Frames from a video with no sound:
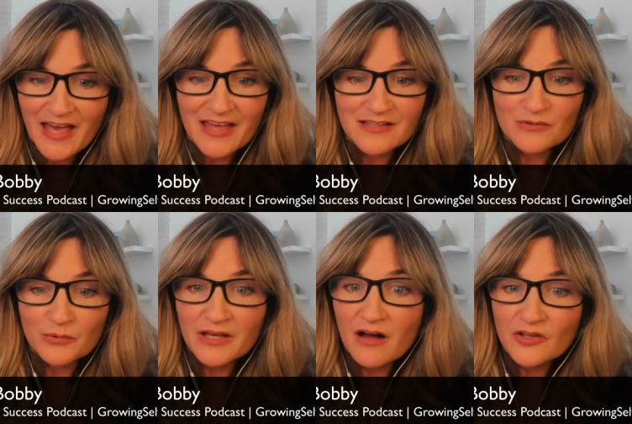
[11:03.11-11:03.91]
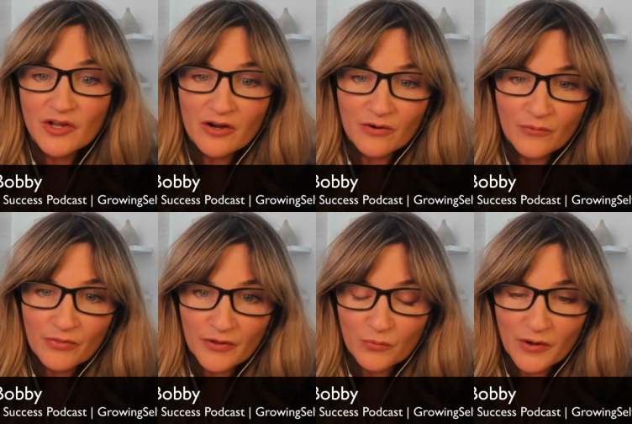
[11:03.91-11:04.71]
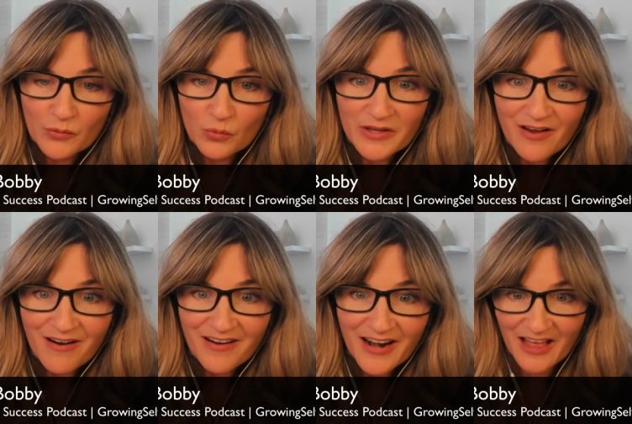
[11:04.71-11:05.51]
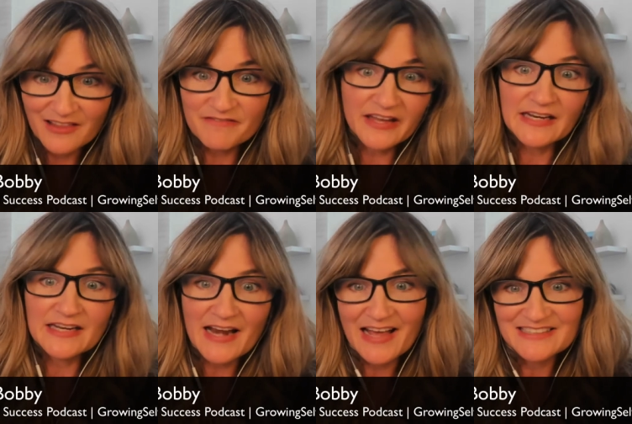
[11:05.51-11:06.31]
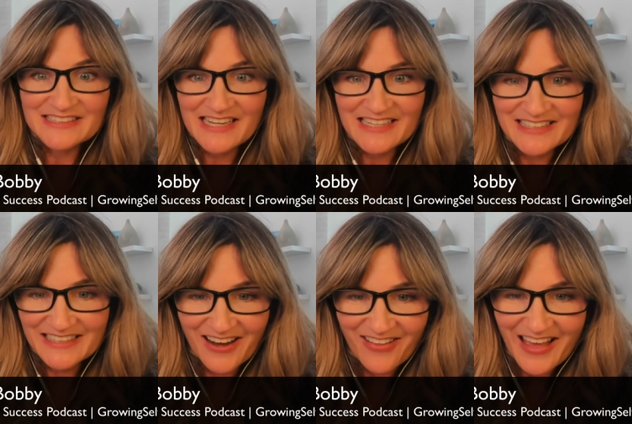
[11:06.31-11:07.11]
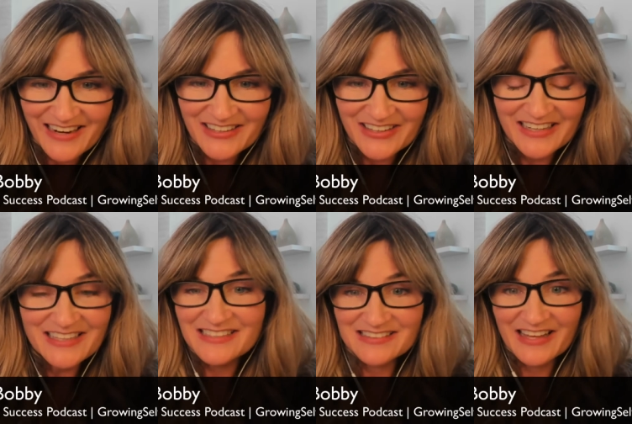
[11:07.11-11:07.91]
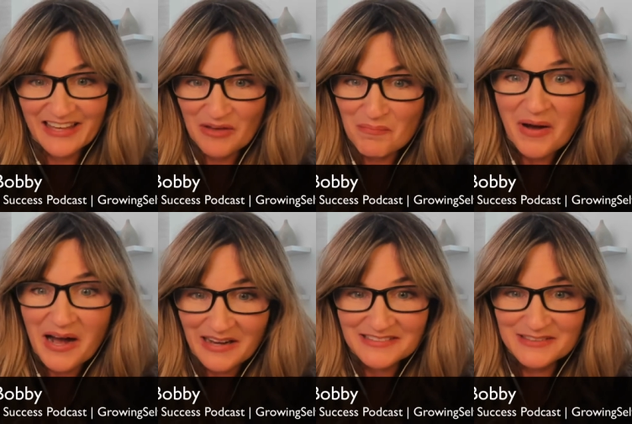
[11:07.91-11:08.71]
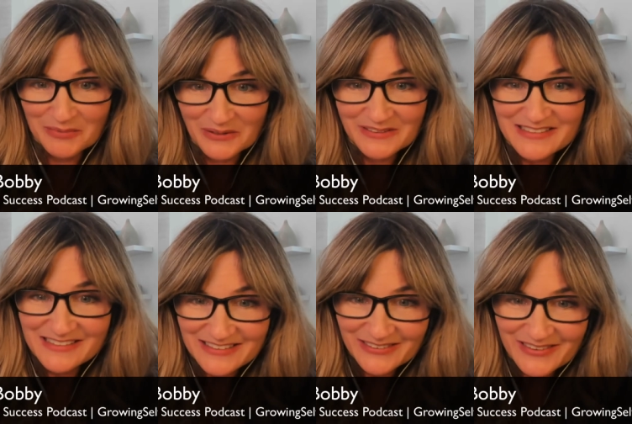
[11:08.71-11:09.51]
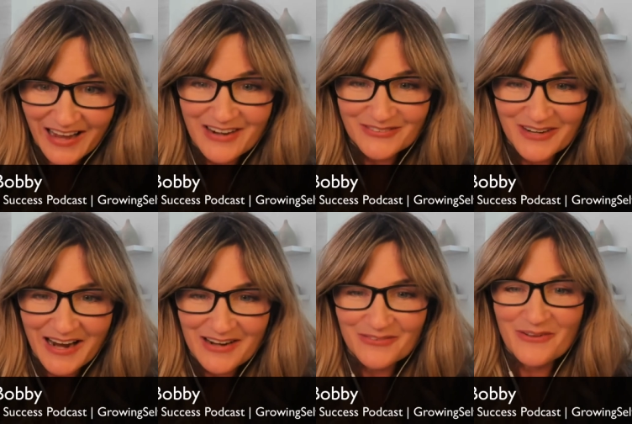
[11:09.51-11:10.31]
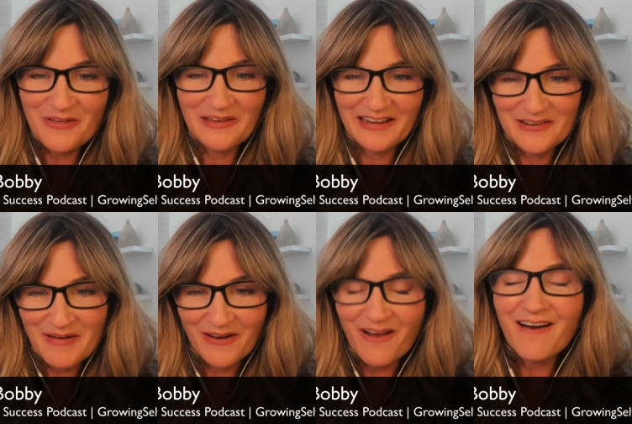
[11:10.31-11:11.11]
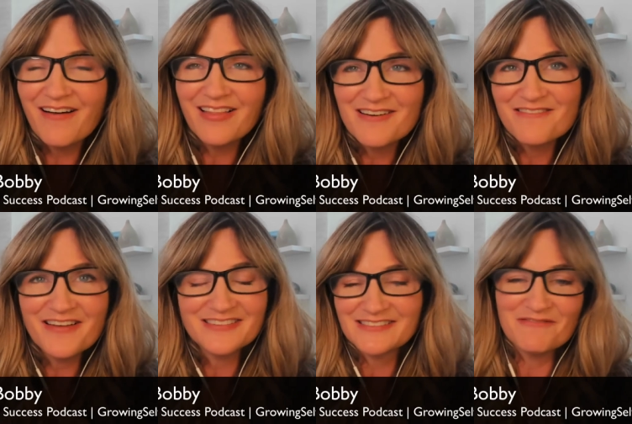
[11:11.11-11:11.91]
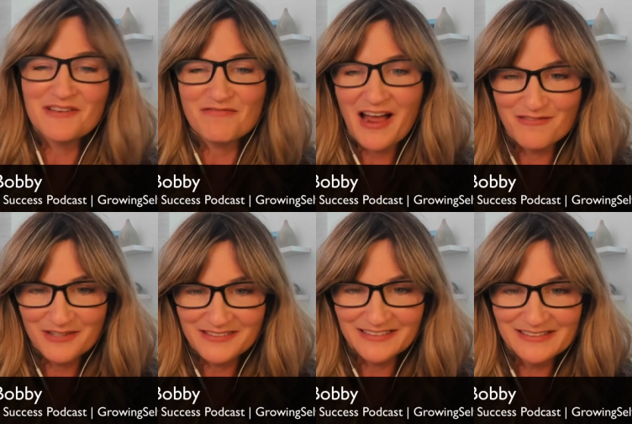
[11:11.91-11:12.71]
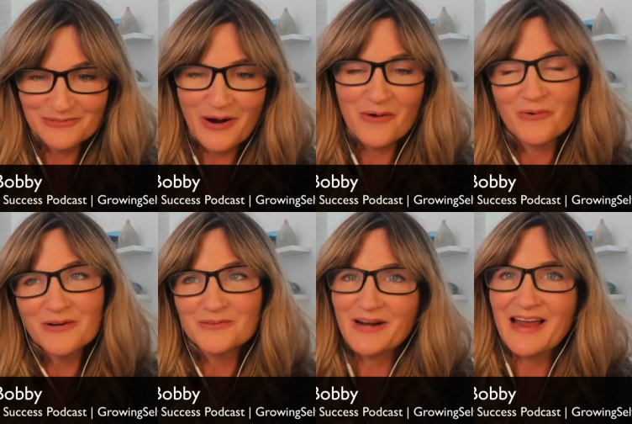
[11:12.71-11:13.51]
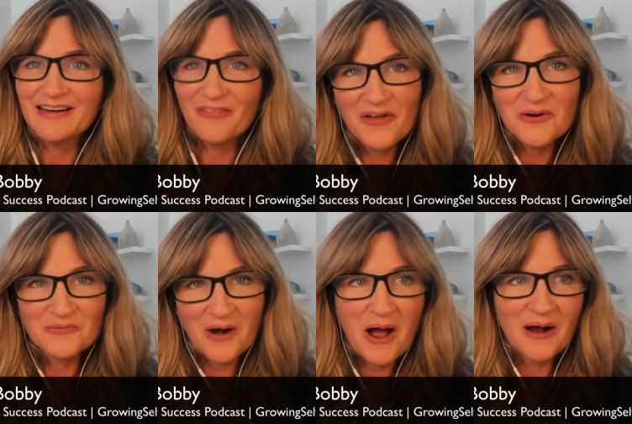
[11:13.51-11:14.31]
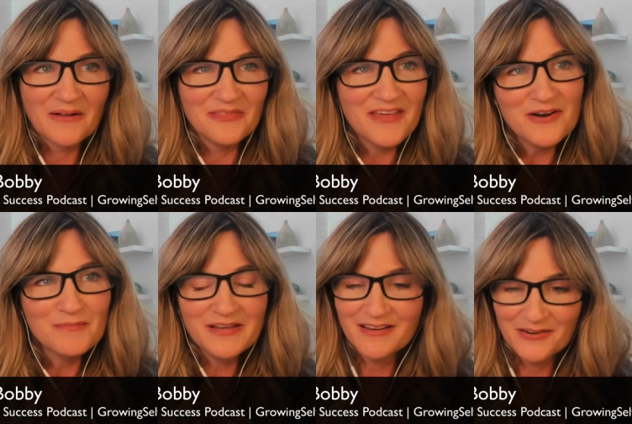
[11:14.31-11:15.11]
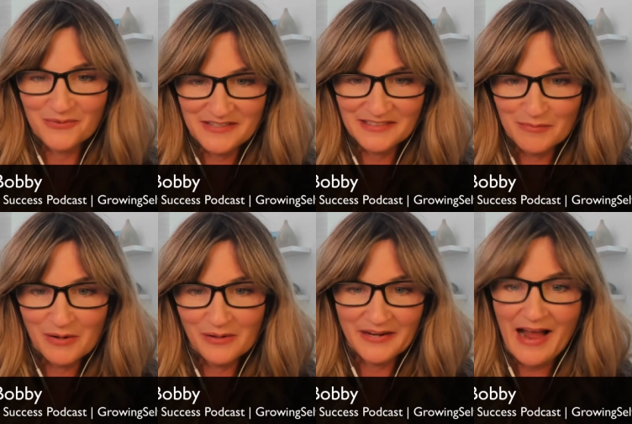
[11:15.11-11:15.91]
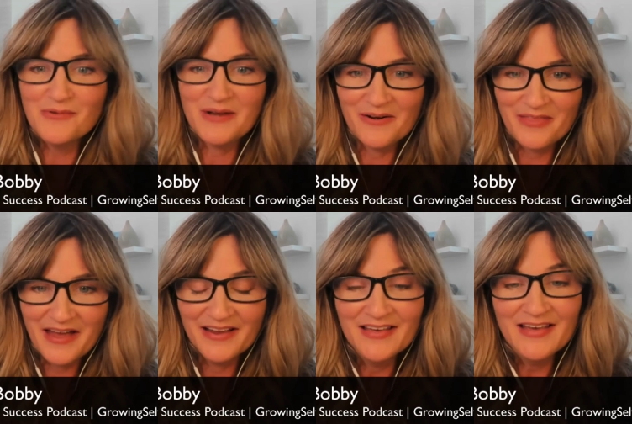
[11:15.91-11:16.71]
And we all know that when we are elevated and agitated and all angry, it is like impossible to do that, right? We're thinking about all of the seventy-five reasons why we're right and they're wrong and they're being unreasonable and how dare they.